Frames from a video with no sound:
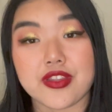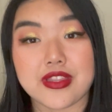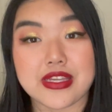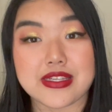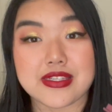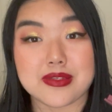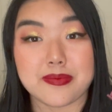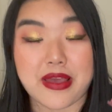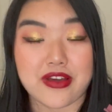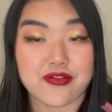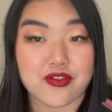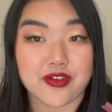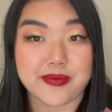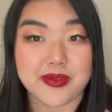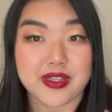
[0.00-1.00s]
this matte
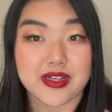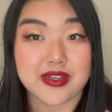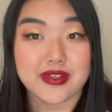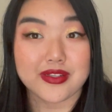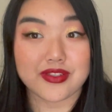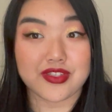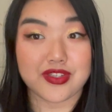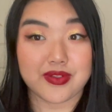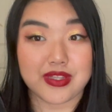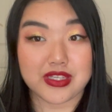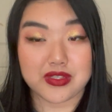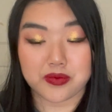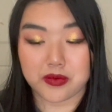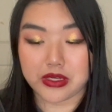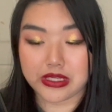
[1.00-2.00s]
formula to
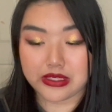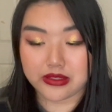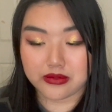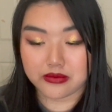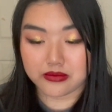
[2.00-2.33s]
this one.